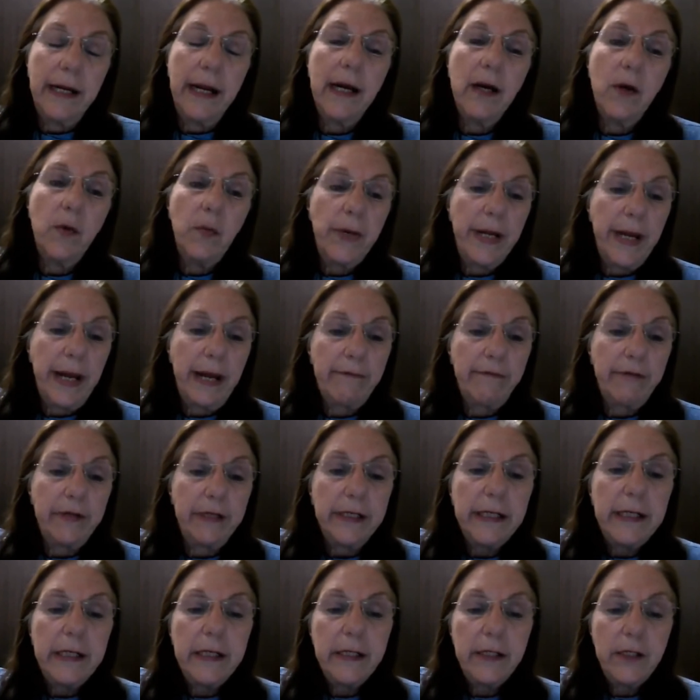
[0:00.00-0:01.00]
Now we have a
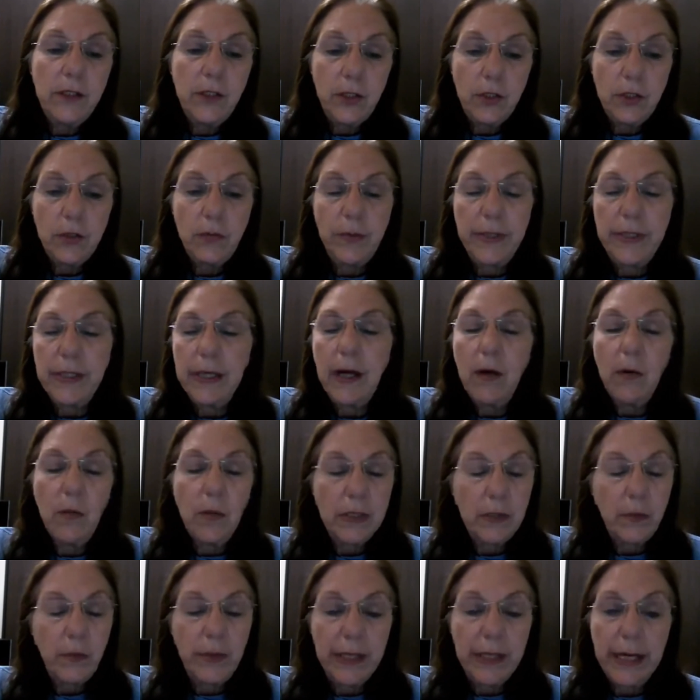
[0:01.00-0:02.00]
niche, we know
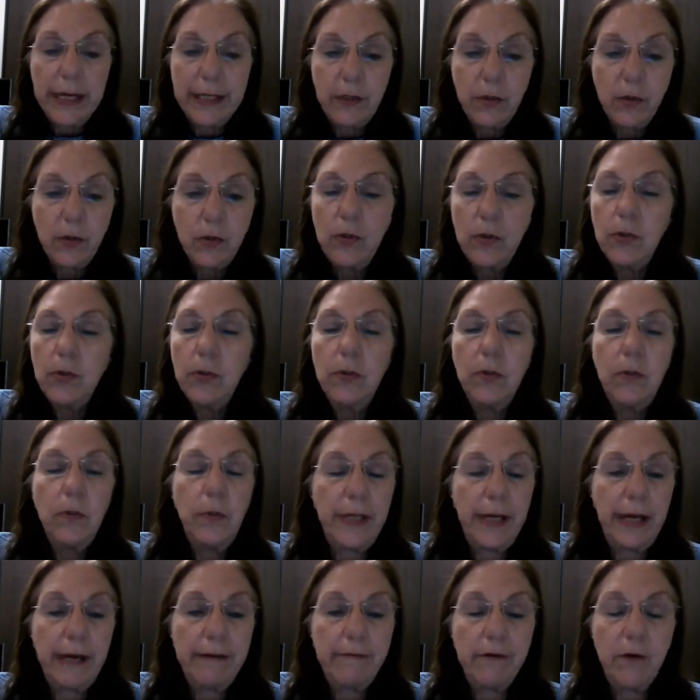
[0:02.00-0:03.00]
what we're going to do,
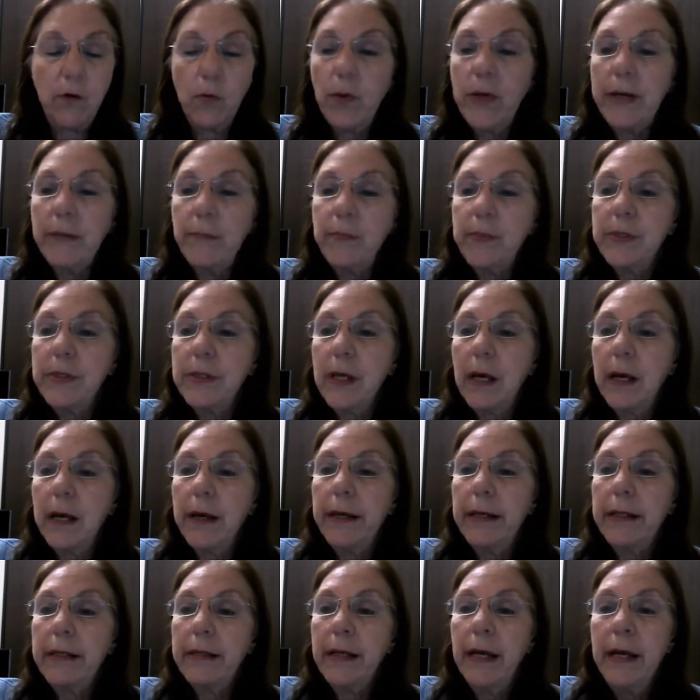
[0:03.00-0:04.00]
we have a
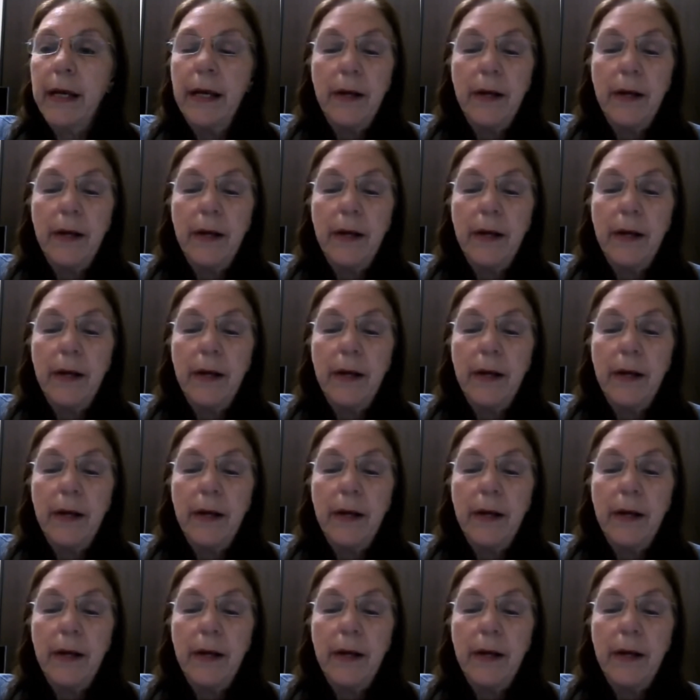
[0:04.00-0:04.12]
website,